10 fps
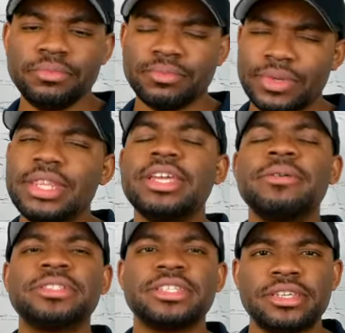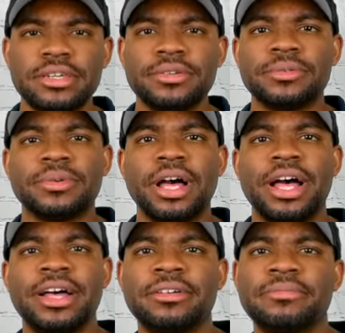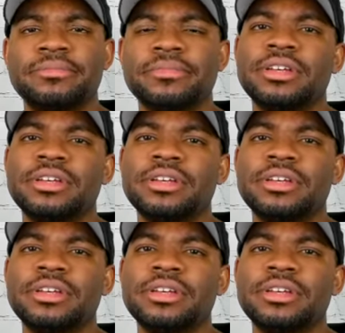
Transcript: in the MCU, um,